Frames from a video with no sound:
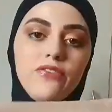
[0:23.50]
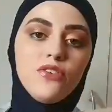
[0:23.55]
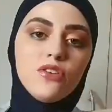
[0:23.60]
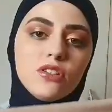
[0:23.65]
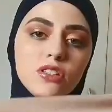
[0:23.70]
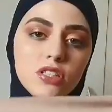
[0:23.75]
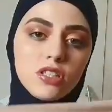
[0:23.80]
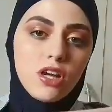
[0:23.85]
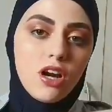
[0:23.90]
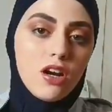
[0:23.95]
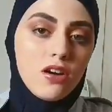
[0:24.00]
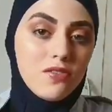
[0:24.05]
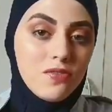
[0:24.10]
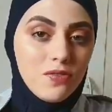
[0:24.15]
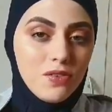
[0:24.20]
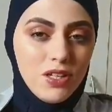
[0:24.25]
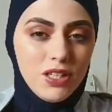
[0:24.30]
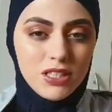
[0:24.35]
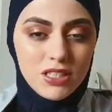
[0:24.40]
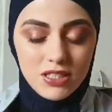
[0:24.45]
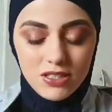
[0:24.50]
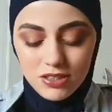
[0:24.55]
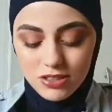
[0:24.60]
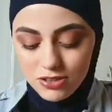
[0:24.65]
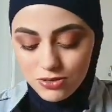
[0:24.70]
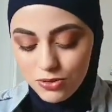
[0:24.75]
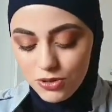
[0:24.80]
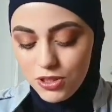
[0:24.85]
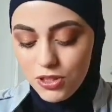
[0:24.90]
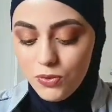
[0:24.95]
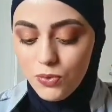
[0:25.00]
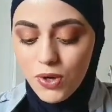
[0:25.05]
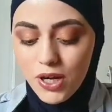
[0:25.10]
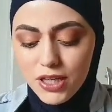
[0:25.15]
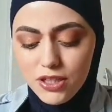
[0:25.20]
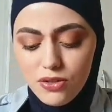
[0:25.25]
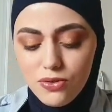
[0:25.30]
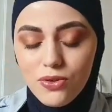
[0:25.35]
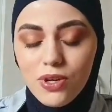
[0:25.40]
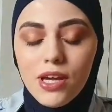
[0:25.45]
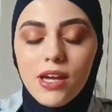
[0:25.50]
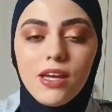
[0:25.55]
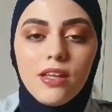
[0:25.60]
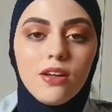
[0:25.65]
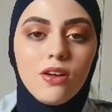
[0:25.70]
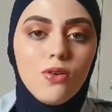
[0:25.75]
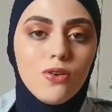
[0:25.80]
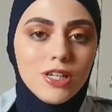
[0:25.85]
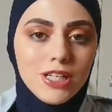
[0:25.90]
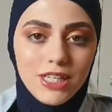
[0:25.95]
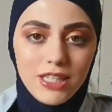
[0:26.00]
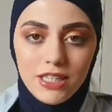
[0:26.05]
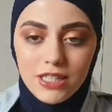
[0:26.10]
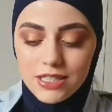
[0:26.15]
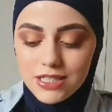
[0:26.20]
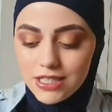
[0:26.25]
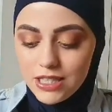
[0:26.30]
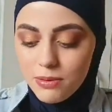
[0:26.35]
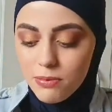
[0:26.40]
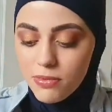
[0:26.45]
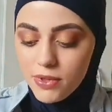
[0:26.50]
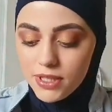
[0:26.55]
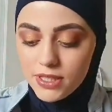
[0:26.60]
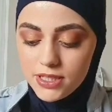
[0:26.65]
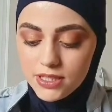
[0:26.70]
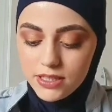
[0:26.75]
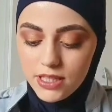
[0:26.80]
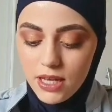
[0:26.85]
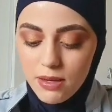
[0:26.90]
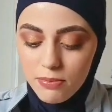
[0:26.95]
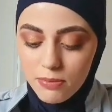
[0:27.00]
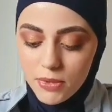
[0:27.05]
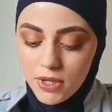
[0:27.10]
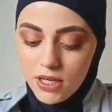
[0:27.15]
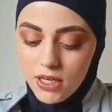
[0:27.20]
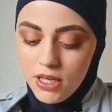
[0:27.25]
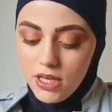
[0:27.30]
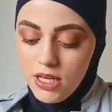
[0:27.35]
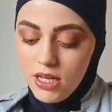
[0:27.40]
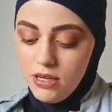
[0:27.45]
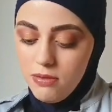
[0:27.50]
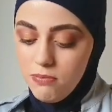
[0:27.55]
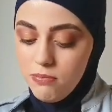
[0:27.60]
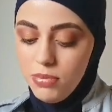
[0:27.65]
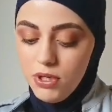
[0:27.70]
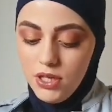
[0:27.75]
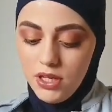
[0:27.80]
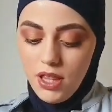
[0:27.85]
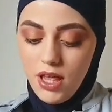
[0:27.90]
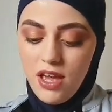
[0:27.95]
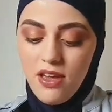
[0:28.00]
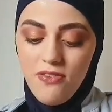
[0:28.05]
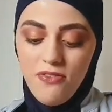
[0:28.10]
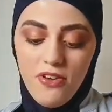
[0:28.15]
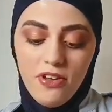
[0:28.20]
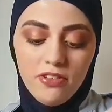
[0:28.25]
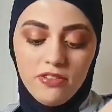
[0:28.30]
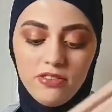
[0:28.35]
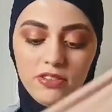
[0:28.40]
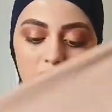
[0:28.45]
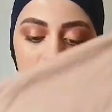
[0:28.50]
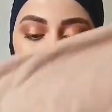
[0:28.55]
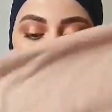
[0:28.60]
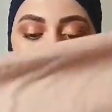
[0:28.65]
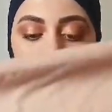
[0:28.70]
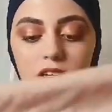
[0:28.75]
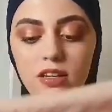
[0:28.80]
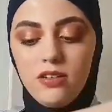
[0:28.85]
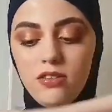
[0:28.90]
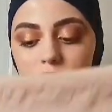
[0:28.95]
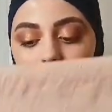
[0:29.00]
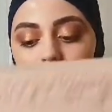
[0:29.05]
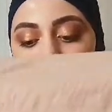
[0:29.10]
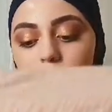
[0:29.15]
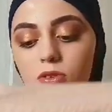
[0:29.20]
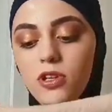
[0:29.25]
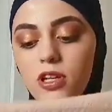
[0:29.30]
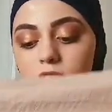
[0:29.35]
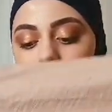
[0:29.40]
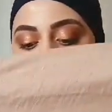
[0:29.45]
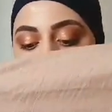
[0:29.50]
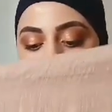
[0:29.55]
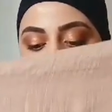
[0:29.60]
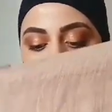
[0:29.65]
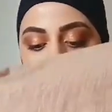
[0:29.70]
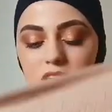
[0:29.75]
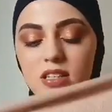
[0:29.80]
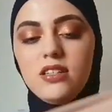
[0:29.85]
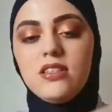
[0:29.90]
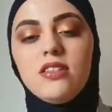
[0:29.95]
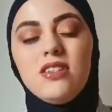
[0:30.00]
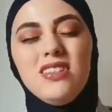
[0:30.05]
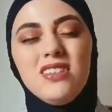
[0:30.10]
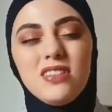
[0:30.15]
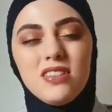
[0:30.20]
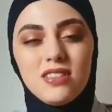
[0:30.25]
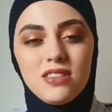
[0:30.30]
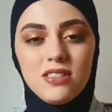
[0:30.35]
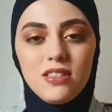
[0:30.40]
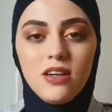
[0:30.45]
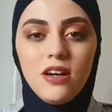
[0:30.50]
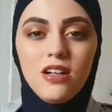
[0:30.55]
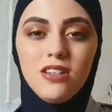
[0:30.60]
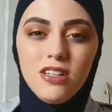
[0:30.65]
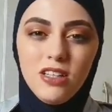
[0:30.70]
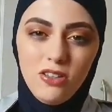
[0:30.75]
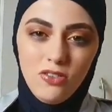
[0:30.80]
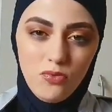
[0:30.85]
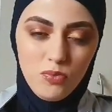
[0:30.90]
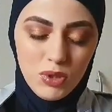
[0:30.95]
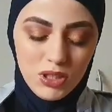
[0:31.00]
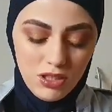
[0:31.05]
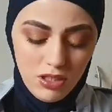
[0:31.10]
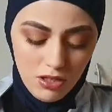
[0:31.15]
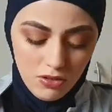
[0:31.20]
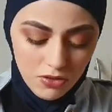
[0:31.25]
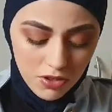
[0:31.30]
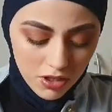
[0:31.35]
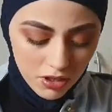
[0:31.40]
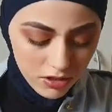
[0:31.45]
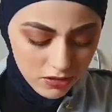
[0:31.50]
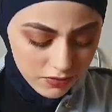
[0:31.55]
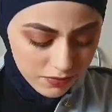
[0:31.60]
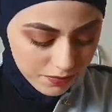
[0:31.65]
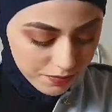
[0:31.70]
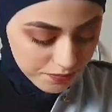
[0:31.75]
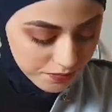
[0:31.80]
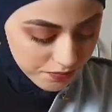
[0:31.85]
If your scarf is not really wide, you can go ahead and skip that step. But I felt like folding it because it's a lot of material.